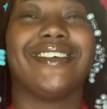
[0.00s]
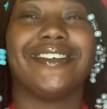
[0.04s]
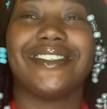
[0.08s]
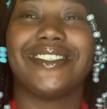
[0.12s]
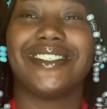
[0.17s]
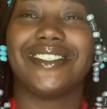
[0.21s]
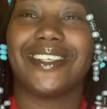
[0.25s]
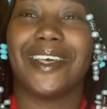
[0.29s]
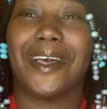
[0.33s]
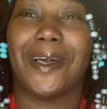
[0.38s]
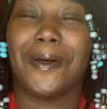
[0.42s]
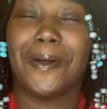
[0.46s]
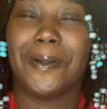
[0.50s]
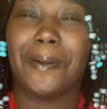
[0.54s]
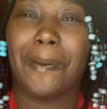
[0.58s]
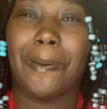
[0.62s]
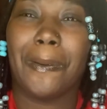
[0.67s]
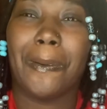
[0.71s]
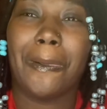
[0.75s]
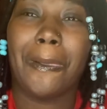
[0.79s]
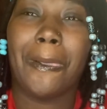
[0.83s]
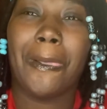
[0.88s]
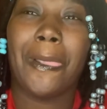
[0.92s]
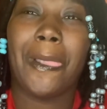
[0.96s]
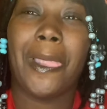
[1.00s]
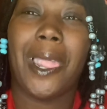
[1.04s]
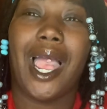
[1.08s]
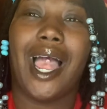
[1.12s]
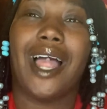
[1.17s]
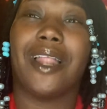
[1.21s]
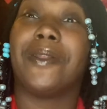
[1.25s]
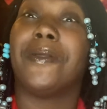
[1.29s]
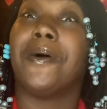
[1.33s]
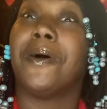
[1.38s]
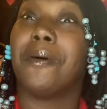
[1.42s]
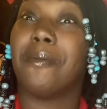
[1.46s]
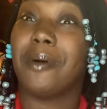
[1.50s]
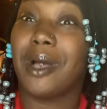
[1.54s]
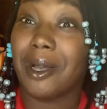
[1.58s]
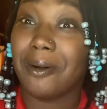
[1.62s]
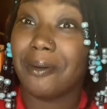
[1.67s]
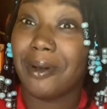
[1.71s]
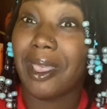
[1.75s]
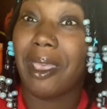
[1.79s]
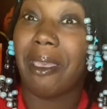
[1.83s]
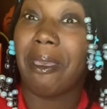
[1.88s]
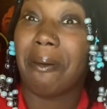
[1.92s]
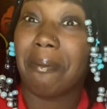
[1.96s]
So I know about
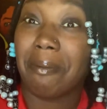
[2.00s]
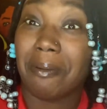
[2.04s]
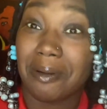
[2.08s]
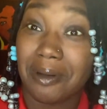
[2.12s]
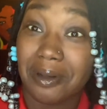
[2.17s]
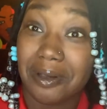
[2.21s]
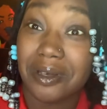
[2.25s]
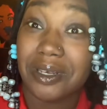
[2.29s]
what happened in